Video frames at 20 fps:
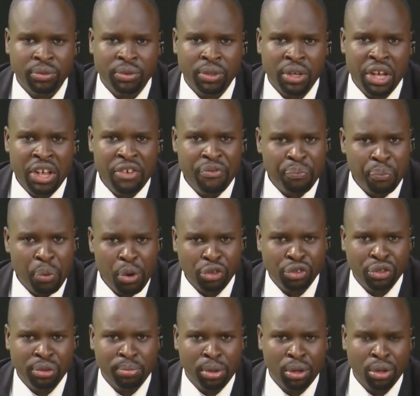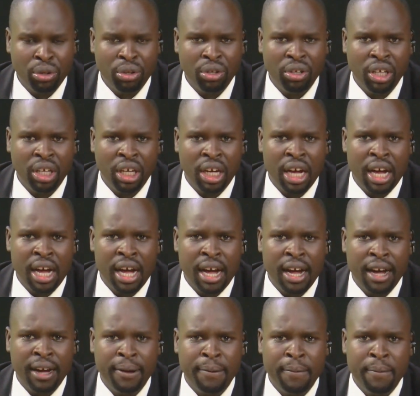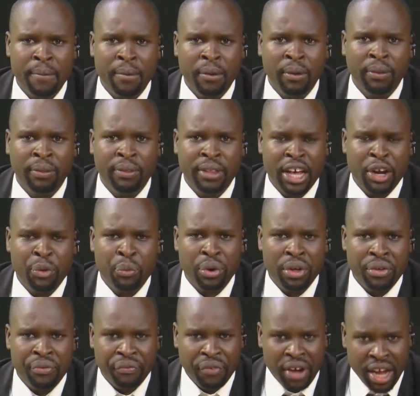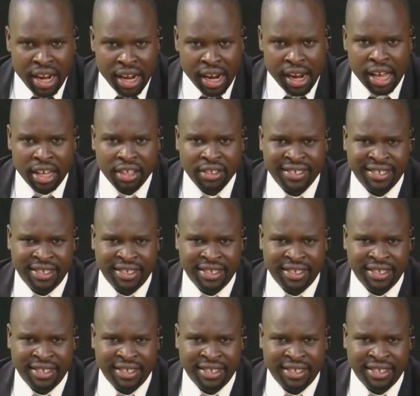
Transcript: If possible, that we finalize,